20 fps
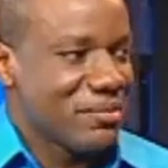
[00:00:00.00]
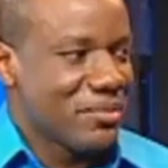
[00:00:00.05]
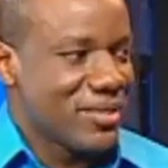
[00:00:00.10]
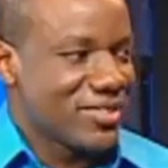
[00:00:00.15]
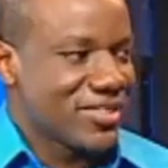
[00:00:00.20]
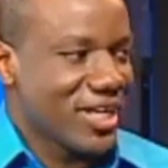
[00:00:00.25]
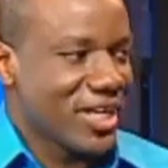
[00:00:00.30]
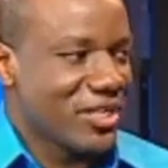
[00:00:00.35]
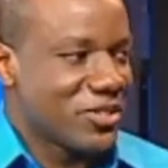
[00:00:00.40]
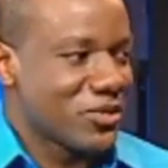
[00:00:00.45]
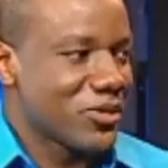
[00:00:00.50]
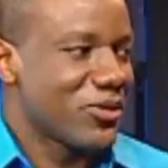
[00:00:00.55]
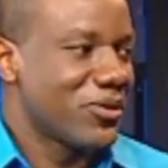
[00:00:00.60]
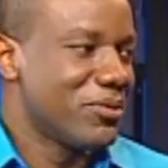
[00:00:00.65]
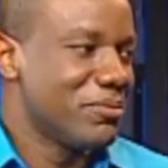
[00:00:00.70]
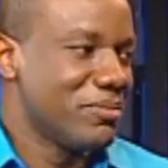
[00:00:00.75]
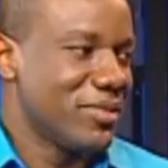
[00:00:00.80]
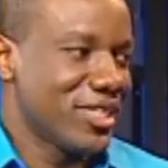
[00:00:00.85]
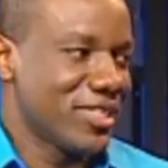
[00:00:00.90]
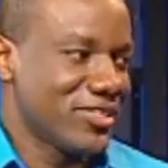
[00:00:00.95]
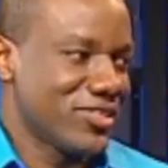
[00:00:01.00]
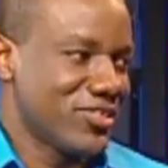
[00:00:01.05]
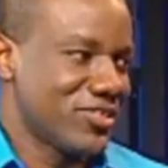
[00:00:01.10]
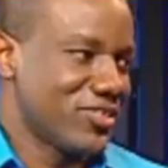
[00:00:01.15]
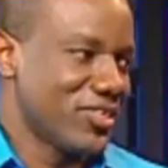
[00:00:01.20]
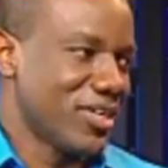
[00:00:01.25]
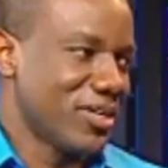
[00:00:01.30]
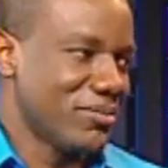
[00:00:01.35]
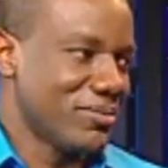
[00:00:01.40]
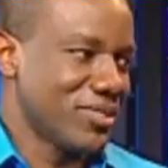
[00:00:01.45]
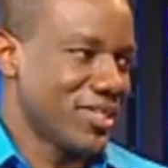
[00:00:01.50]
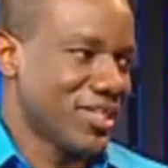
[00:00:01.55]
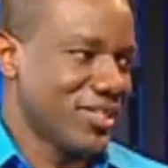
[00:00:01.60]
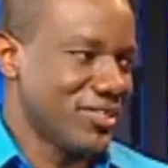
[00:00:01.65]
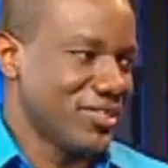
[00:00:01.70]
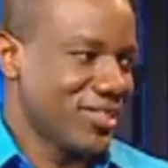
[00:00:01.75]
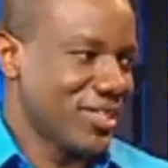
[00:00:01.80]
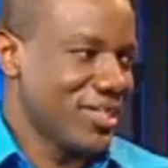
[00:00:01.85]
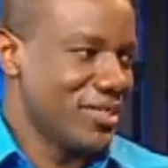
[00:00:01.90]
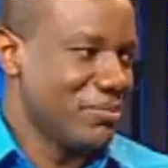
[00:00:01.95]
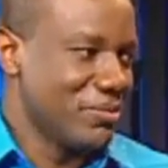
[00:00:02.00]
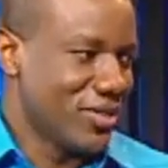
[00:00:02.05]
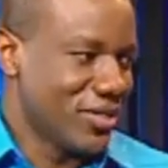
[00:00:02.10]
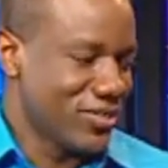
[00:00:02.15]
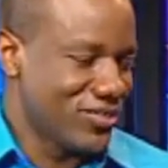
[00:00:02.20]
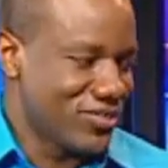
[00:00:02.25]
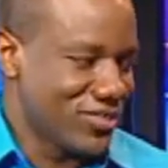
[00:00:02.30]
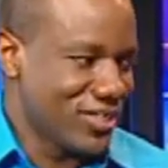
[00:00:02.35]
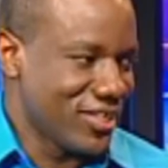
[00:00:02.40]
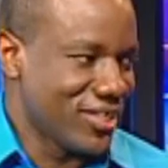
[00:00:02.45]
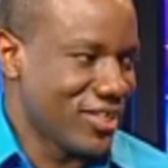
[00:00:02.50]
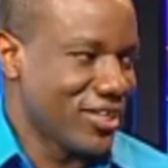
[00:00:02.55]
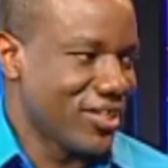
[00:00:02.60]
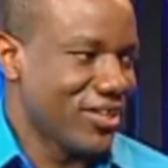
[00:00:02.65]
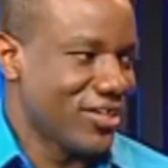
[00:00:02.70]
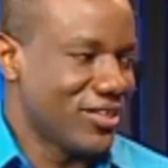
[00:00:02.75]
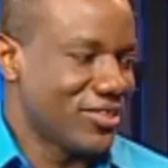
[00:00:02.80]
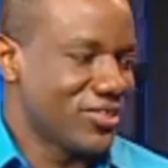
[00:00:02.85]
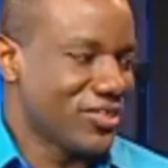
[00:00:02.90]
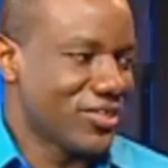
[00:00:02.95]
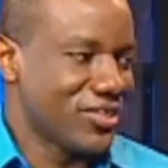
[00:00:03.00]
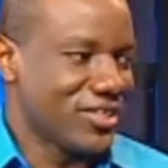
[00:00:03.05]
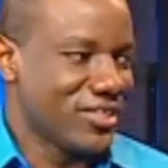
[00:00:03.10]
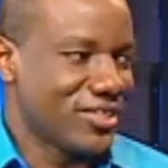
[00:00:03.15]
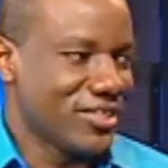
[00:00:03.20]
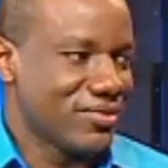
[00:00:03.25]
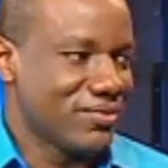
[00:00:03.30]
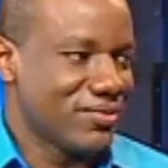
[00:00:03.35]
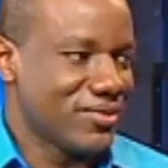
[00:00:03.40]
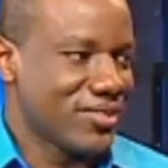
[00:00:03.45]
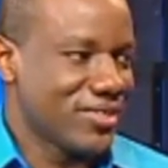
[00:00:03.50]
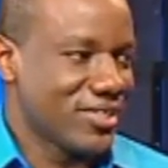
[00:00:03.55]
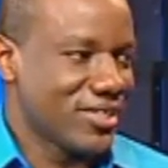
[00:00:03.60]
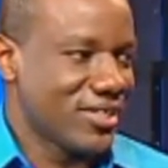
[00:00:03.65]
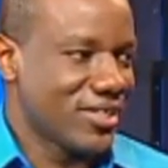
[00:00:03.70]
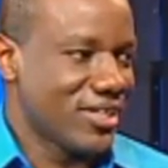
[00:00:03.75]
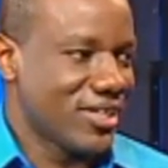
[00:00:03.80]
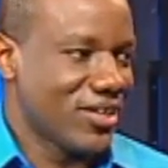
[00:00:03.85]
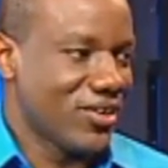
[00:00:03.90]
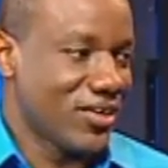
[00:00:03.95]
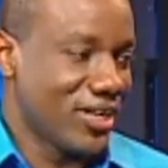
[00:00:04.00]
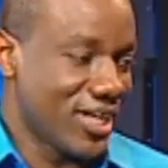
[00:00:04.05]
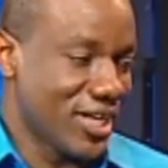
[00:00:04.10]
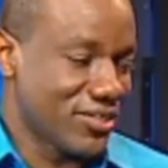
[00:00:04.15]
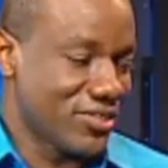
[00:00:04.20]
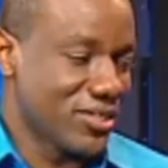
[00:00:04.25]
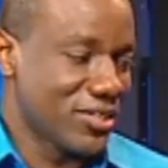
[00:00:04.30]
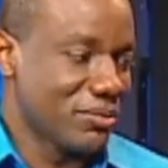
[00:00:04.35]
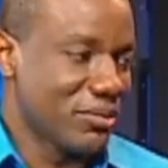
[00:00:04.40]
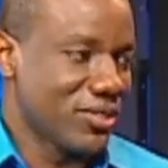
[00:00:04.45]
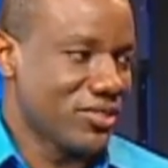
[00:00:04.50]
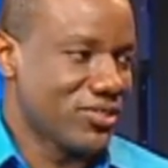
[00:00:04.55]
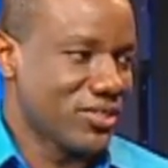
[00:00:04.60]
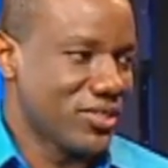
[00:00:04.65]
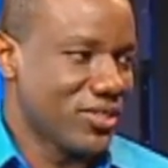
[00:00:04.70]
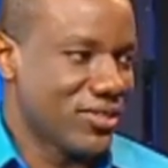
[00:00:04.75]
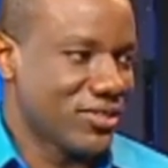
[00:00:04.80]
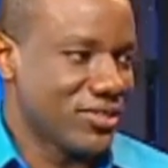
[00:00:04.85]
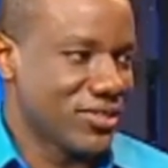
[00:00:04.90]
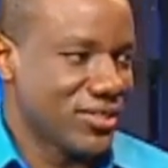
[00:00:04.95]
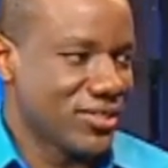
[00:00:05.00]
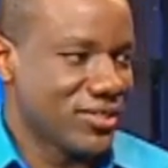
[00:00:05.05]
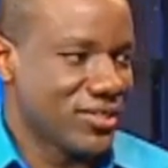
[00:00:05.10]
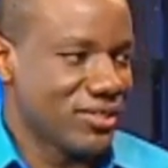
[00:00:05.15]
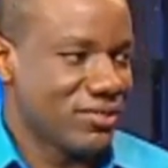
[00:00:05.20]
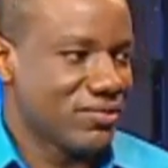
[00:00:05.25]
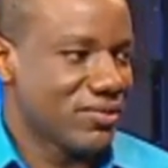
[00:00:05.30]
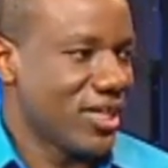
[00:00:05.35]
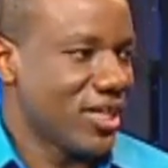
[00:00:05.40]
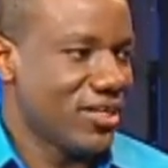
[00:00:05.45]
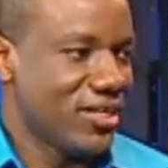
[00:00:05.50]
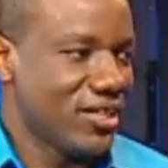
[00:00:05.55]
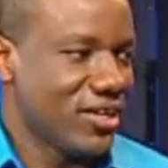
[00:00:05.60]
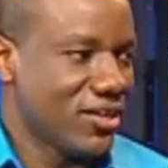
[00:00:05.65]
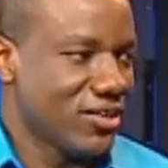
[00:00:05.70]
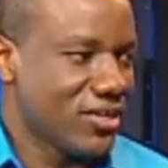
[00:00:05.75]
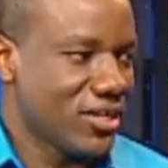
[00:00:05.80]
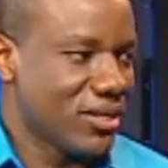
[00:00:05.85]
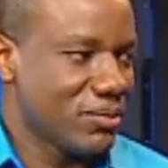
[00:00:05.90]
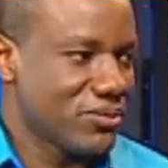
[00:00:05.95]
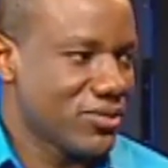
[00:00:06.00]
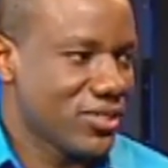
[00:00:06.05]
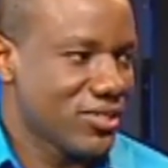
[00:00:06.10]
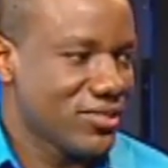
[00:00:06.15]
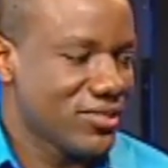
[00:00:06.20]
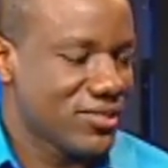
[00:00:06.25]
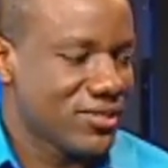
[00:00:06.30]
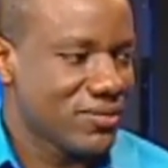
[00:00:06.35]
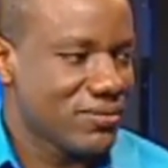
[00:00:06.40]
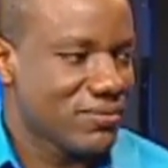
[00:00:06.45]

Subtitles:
besides home-based jobs as emerging alternatives, or as an emerging alternative, any other options?